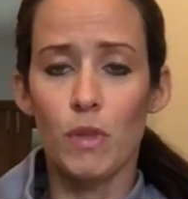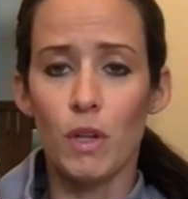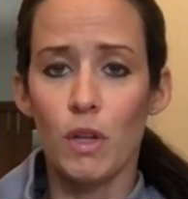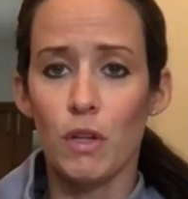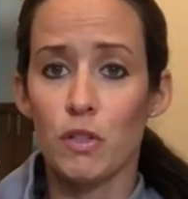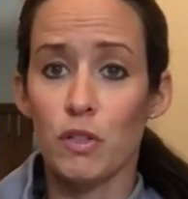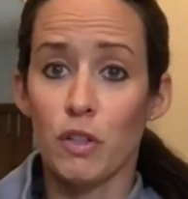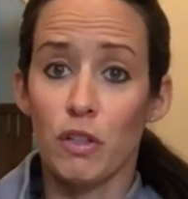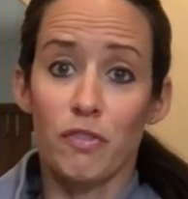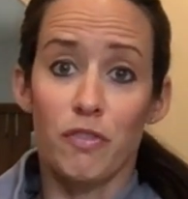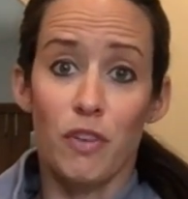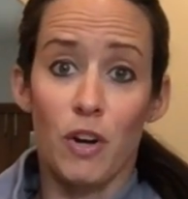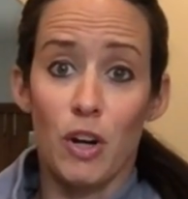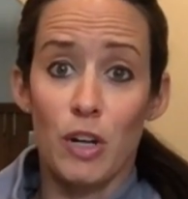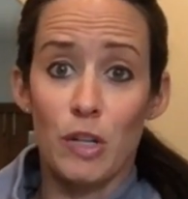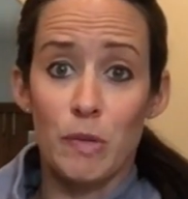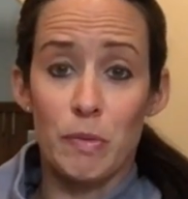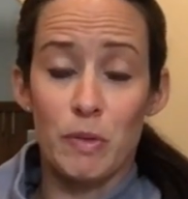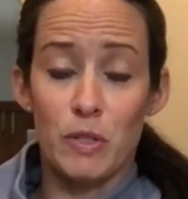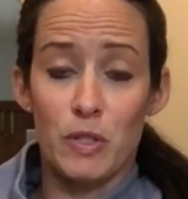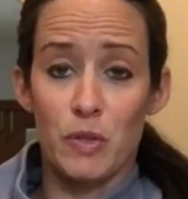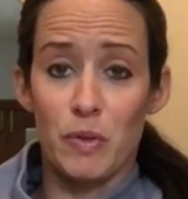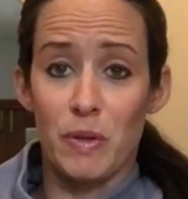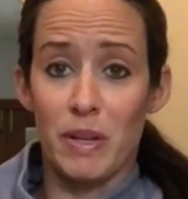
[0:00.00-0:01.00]
so far it's
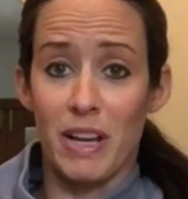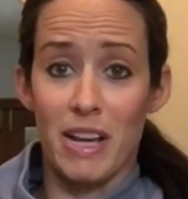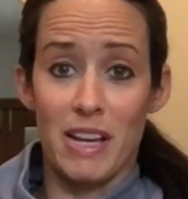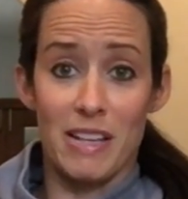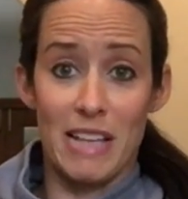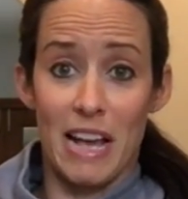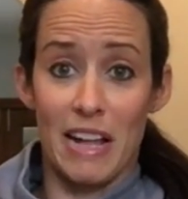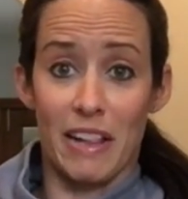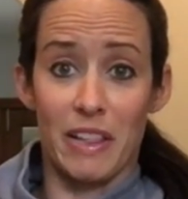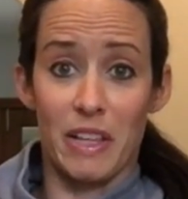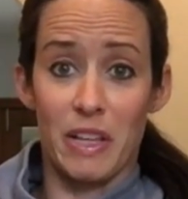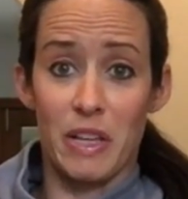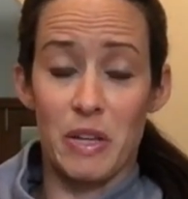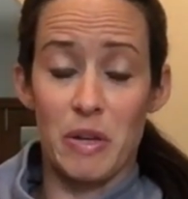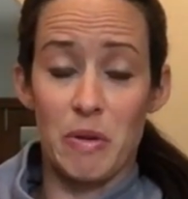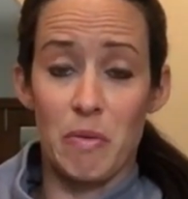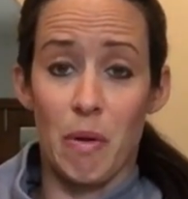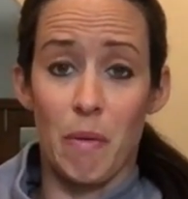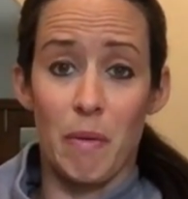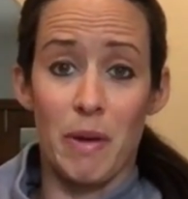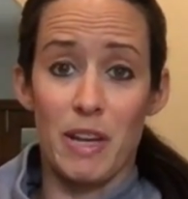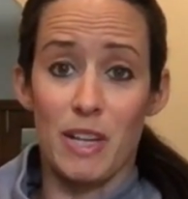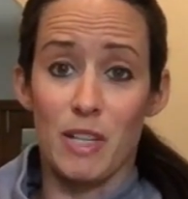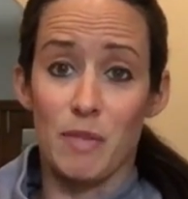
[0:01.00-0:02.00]
been doing exactly
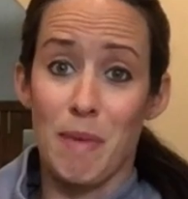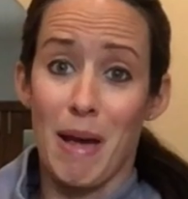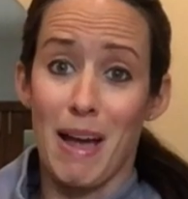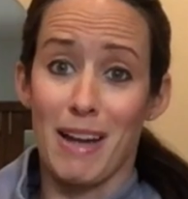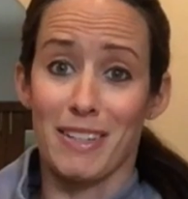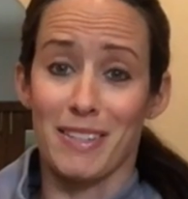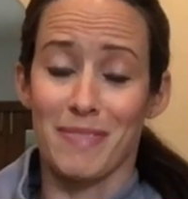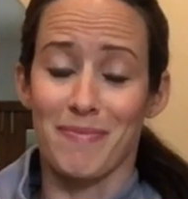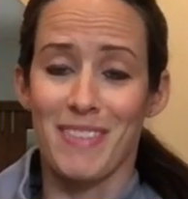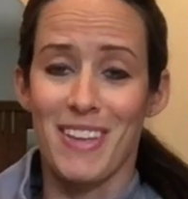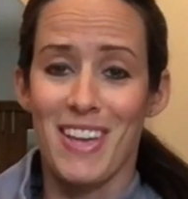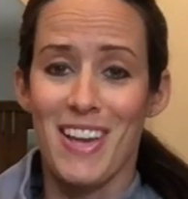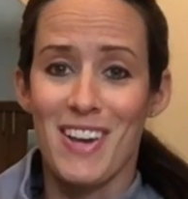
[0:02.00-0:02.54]
what we expect.